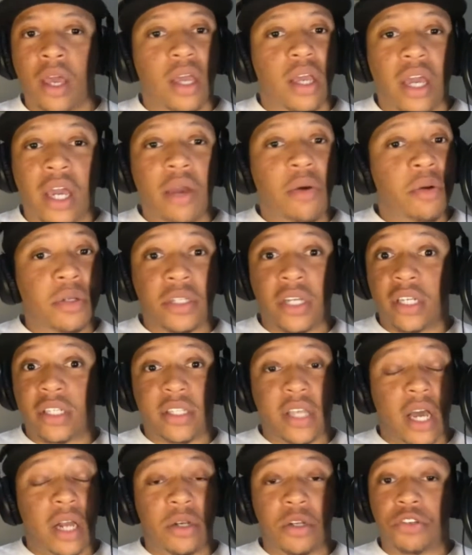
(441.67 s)
He was just
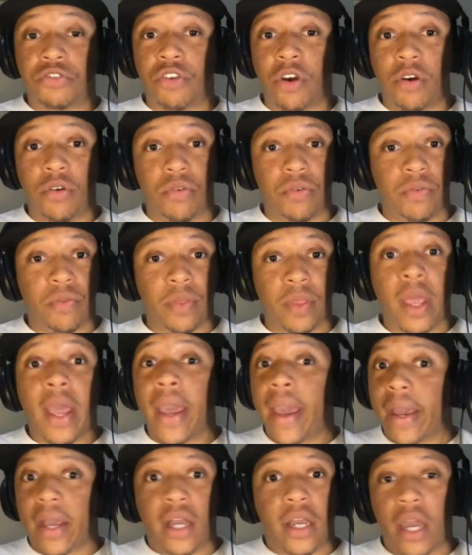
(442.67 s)
telling the truth.
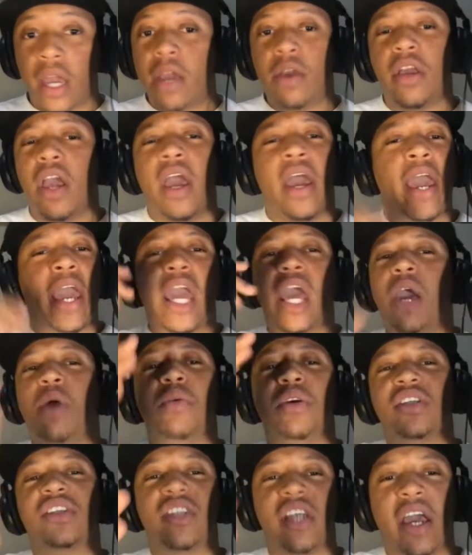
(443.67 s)
He
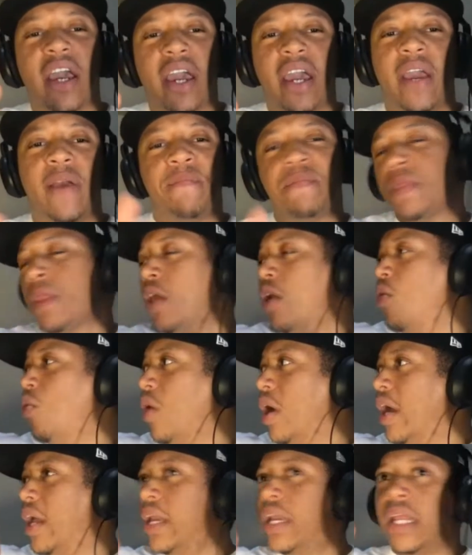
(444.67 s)
was saying
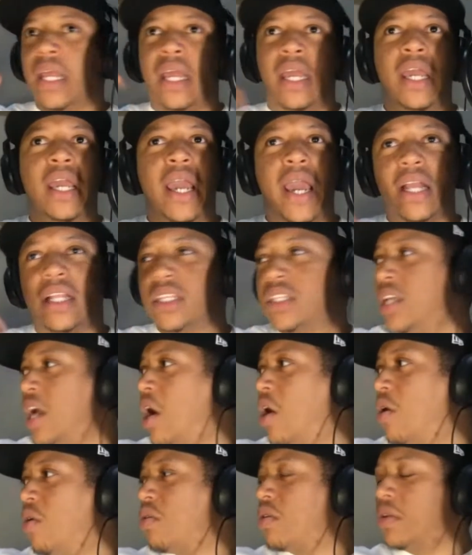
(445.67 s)
what he had
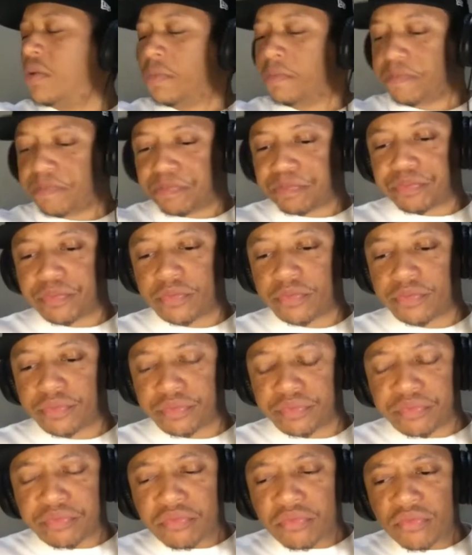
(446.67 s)
talked
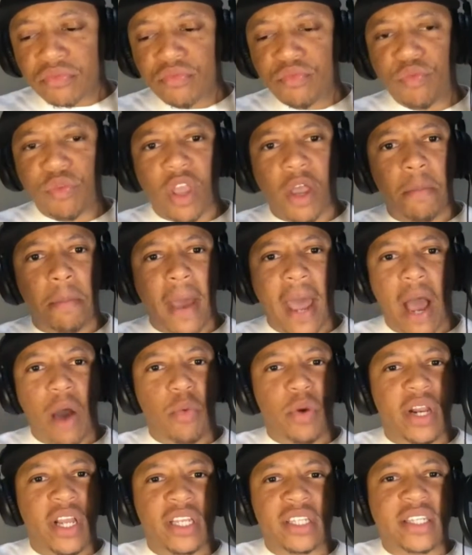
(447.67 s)
about
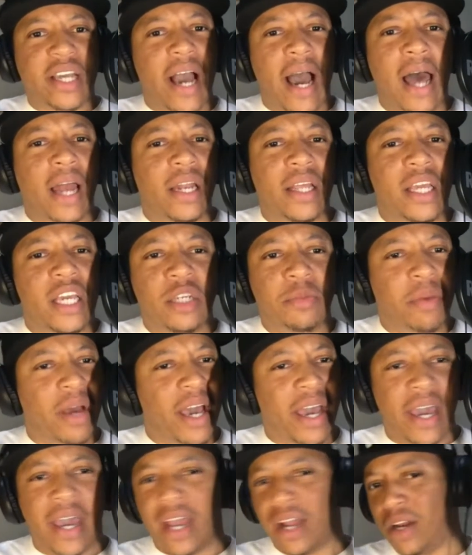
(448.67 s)
with his colleagues
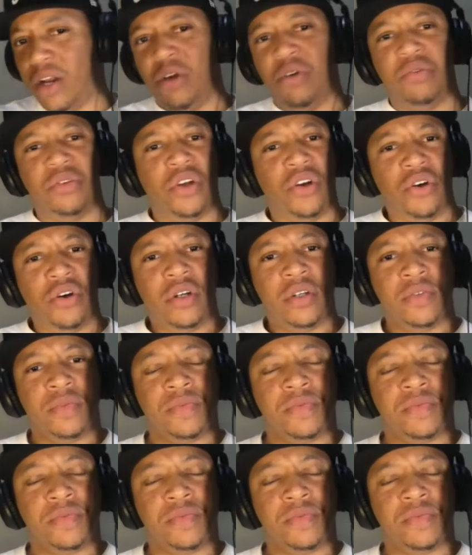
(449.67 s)
behind closed doors.